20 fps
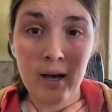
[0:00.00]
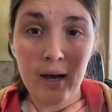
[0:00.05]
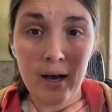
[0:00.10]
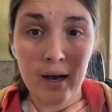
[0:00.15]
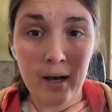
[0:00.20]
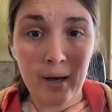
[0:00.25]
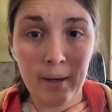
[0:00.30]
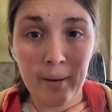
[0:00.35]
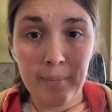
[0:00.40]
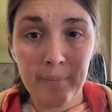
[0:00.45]

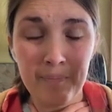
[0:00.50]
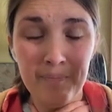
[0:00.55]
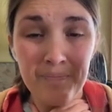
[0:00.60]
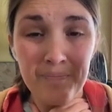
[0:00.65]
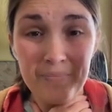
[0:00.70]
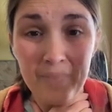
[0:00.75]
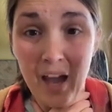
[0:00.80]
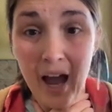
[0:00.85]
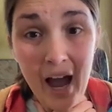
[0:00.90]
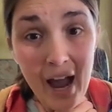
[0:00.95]
I
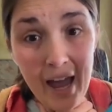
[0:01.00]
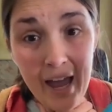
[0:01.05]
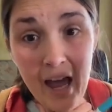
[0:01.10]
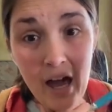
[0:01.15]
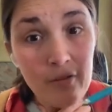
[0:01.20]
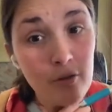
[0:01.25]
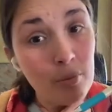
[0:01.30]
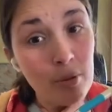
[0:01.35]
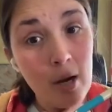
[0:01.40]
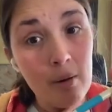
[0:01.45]

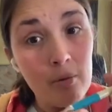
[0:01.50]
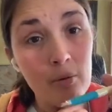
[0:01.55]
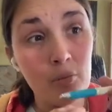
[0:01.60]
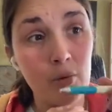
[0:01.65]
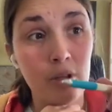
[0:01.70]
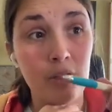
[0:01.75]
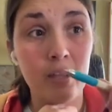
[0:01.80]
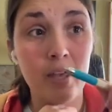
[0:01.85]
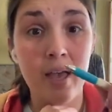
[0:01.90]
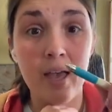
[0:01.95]
have a problem
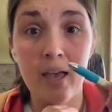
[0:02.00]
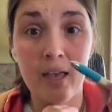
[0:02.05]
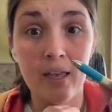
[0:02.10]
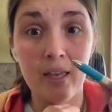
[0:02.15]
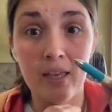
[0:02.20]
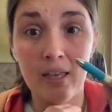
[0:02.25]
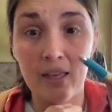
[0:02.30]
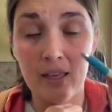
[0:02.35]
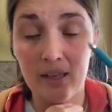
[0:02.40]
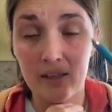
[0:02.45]
with
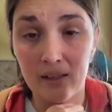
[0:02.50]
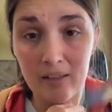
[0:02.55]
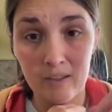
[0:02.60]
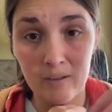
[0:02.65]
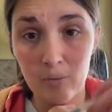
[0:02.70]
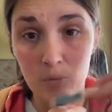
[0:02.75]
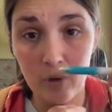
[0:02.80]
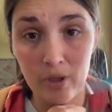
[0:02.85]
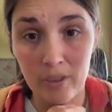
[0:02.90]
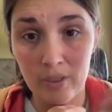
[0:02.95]
it,
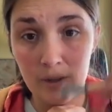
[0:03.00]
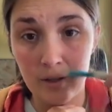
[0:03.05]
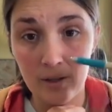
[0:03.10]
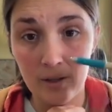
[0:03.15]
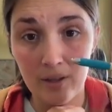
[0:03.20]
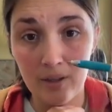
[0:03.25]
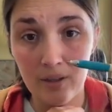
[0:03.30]
with